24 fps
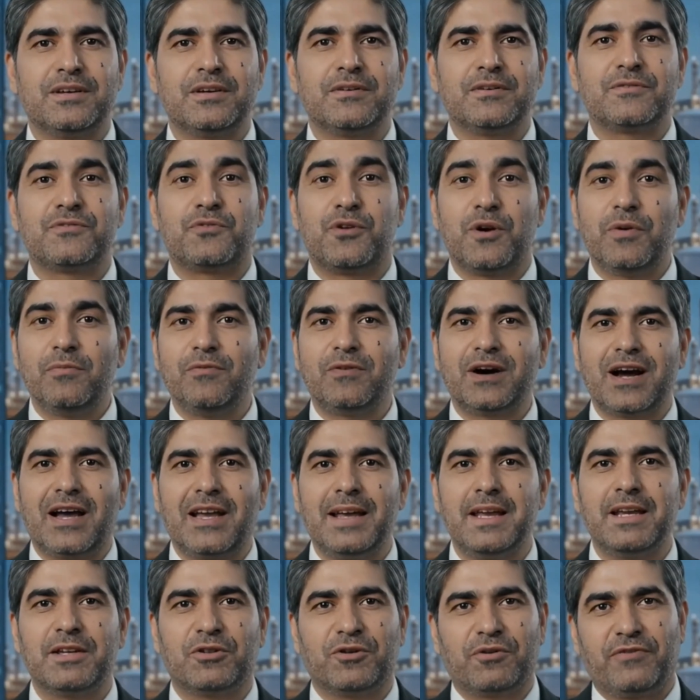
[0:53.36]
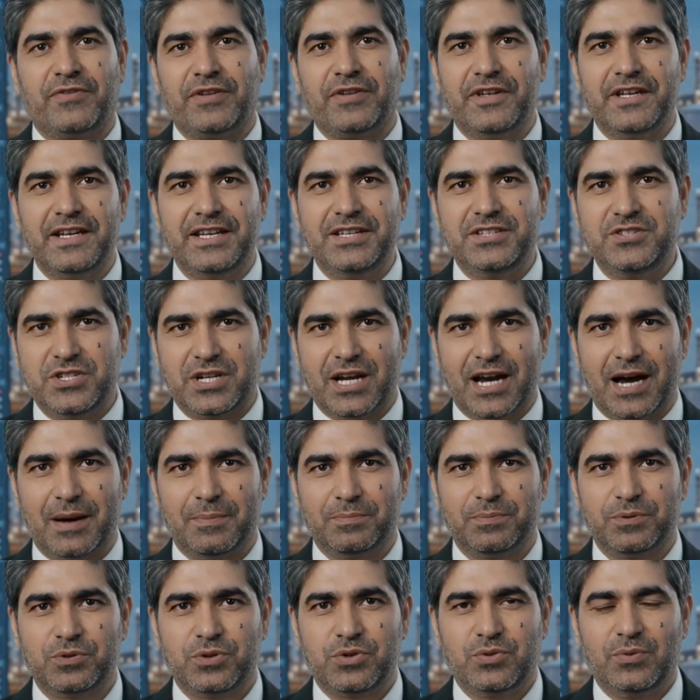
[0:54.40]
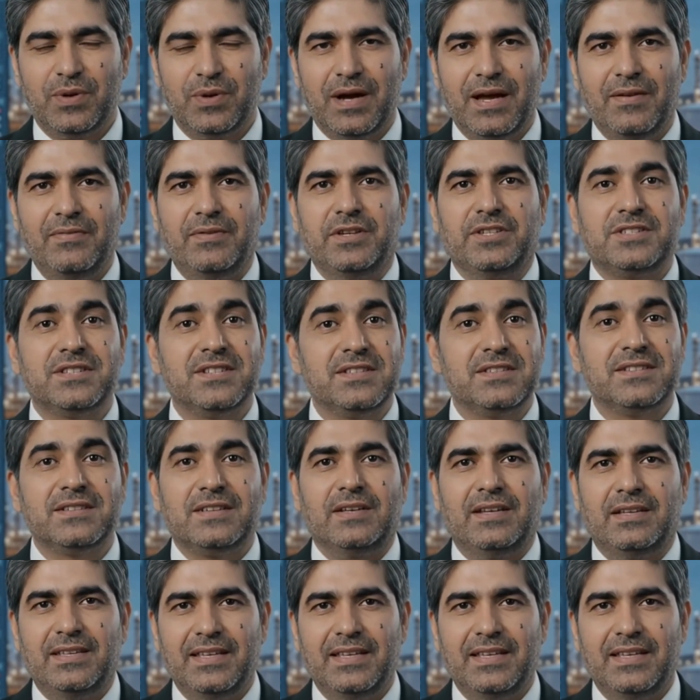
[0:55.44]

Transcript: From 1/8 of an inch up to 12 inches,